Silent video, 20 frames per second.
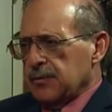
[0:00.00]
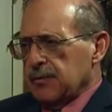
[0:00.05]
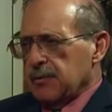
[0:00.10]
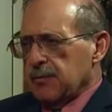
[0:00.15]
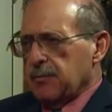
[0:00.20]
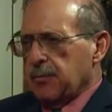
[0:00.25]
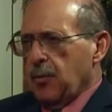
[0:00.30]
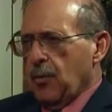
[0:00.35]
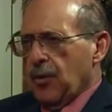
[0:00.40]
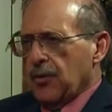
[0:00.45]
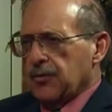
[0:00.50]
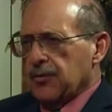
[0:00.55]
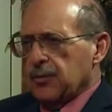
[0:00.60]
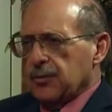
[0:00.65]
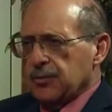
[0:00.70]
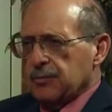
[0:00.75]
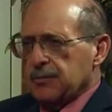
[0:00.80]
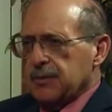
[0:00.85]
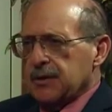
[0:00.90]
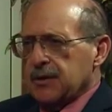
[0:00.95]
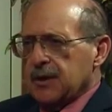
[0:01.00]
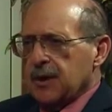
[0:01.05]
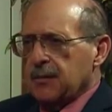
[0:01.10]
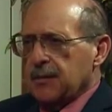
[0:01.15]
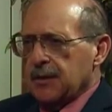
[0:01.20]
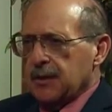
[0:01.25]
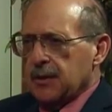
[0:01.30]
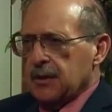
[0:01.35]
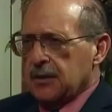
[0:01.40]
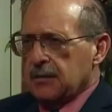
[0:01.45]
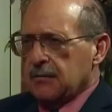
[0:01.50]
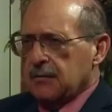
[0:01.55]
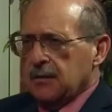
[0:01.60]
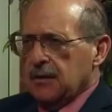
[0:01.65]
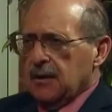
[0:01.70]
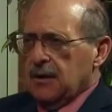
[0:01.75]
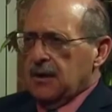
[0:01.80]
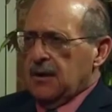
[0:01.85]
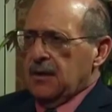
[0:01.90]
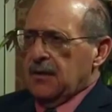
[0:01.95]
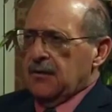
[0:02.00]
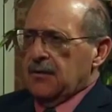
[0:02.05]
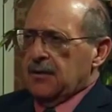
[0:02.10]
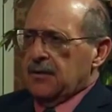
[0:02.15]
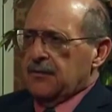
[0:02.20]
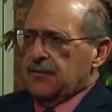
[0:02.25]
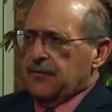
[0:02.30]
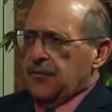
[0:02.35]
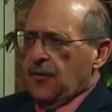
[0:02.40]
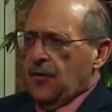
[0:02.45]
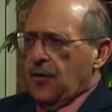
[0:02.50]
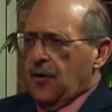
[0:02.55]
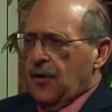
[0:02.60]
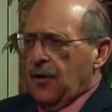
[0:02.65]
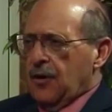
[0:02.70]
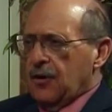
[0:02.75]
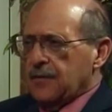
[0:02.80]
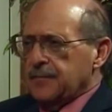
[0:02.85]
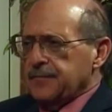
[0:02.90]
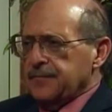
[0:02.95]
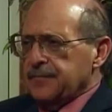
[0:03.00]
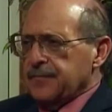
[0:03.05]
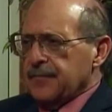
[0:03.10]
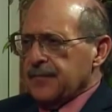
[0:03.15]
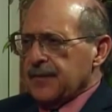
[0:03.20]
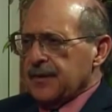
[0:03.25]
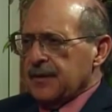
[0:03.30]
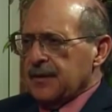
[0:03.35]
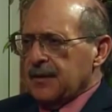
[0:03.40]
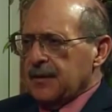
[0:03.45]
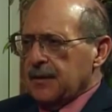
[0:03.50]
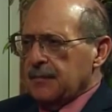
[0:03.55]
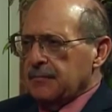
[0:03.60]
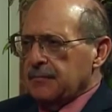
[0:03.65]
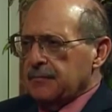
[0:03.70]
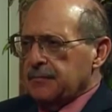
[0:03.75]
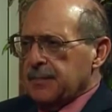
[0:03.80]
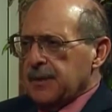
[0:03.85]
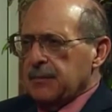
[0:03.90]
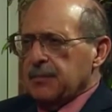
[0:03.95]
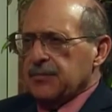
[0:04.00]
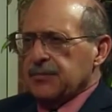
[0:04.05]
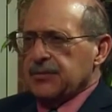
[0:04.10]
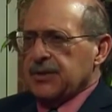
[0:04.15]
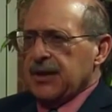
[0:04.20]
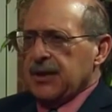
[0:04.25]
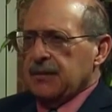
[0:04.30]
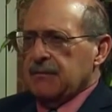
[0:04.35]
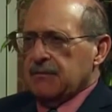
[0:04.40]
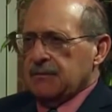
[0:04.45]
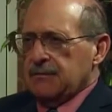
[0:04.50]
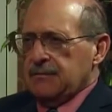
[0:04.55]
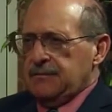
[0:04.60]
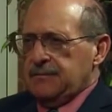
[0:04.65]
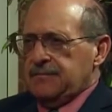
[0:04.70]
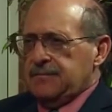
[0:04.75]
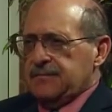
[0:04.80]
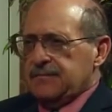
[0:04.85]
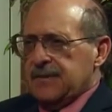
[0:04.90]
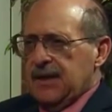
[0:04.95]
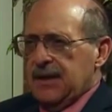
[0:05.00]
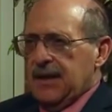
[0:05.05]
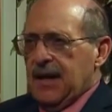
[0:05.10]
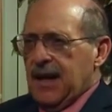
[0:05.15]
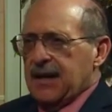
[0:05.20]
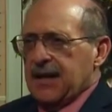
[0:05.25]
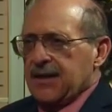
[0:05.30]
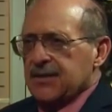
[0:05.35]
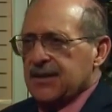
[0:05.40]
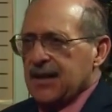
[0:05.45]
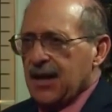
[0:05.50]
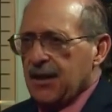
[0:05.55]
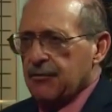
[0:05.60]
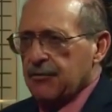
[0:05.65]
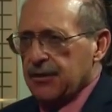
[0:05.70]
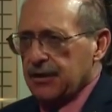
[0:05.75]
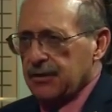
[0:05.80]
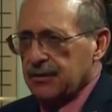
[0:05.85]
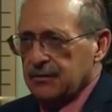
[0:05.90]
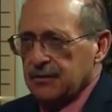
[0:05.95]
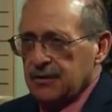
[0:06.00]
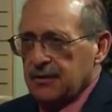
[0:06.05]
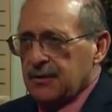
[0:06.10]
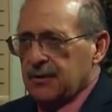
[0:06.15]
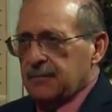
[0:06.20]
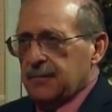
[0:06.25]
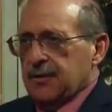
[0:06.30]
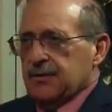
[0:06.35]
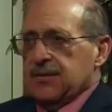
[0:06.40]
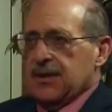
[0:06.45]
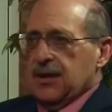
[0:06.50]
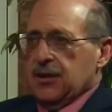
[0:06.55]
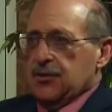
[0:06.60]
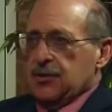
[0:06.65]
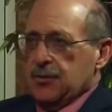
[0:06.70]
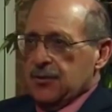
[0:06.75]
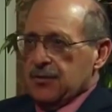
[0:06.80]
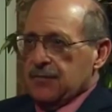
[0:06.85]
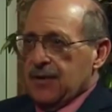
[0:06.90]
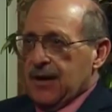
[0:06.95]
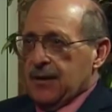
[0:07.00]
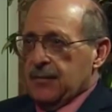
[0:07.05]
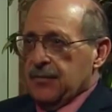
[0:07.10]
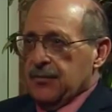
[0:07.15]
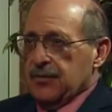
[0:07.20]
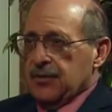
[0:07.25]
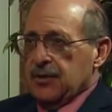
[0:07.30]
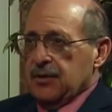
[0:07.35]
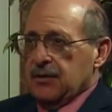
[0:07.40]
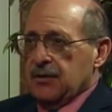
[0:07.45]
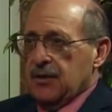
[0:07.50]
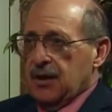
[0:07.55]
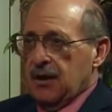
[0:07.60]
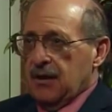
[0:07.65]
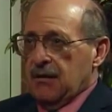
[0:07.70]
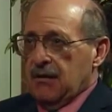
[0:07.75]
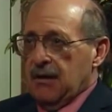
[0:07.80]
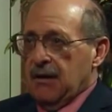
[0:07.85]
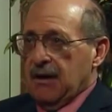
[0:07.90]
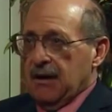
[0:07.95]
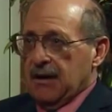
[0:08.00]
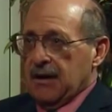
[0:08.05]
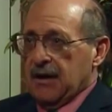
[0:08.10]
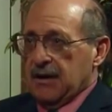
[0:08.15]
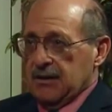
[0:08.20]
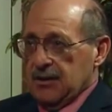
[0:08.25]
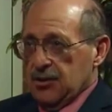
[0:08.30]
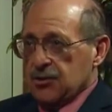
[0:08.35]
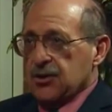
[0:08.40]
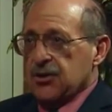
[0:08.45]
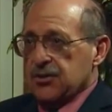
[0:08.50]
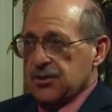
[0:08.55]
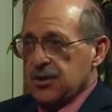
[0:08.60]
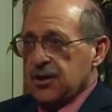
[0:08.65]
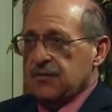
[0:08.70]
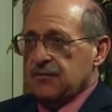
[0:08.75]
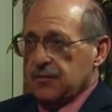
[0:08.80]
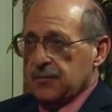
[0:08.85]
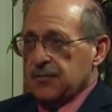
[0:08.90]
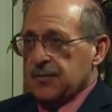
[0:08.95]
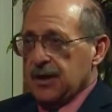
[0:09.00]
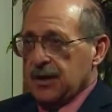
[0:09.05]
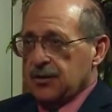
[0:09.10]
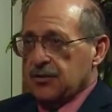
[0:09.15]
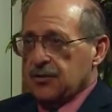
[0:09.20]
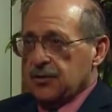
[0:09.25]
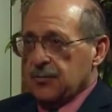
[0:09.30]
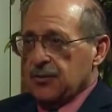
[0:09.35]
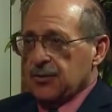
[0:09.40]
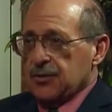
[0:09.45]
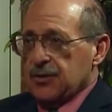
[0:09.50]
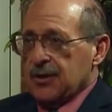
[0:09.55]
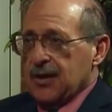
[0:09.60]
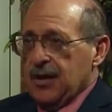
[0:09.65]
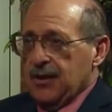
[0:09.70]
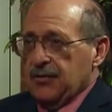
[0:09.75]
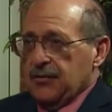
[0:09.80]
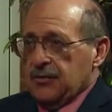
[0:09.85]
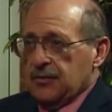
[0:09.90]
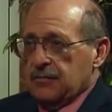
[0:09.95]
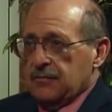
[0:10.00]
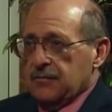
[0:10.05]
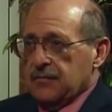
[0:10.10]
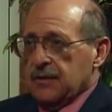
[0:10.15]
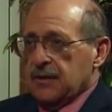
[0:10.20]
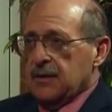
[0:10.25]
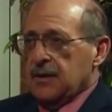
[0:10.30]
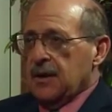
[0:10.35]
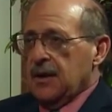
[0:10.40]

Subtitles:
reports that would be coming in for people saying, I got diarrhea by taking too much vitamin C. I got itchy skin from taking too much niacin.